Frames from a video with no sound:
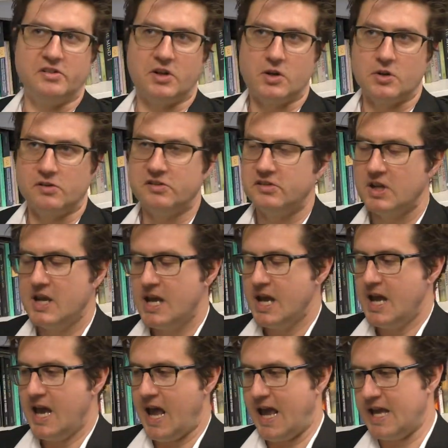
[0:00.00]
zeros.
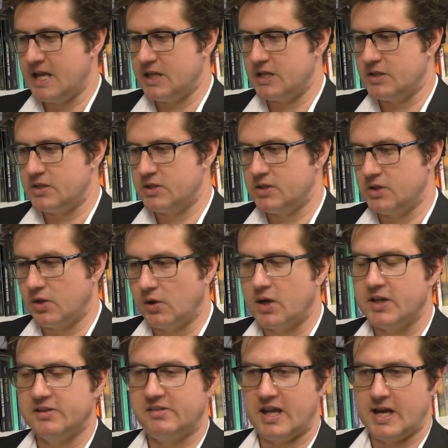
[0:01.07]
And
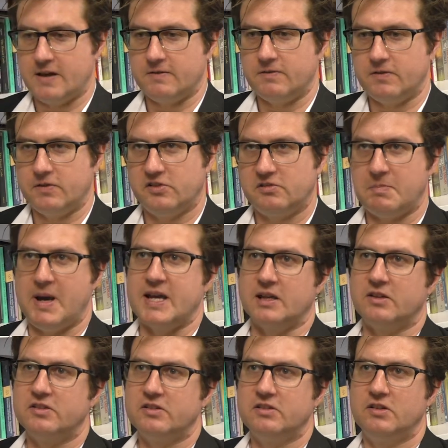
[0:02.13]
neurons have
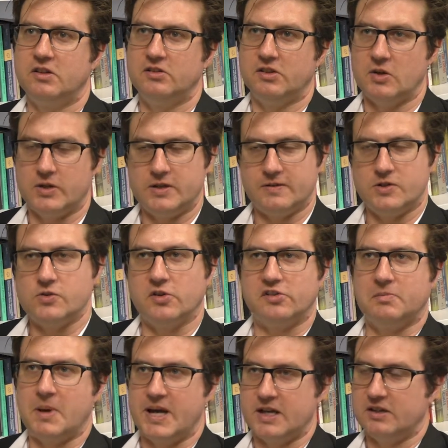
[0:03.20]
spikes, so individual
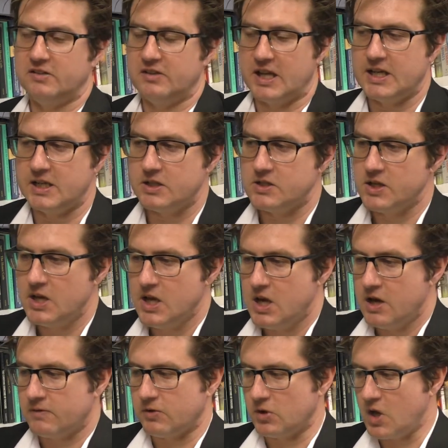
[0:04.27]
spikes. And
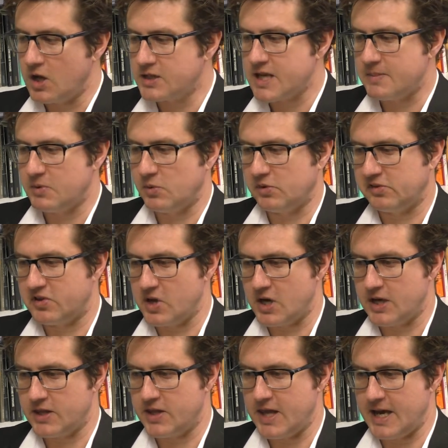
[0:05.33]
for a long time, it was
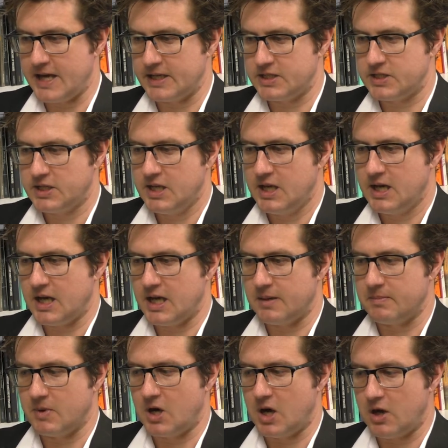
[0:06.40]
thought that
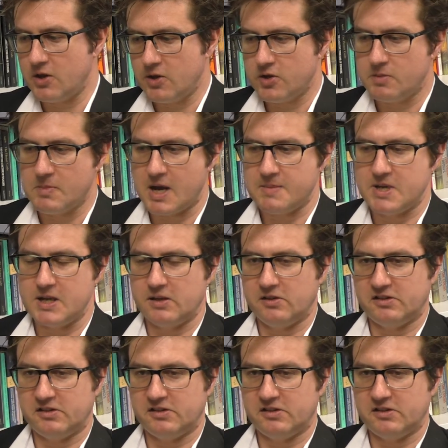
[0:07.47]
although there might be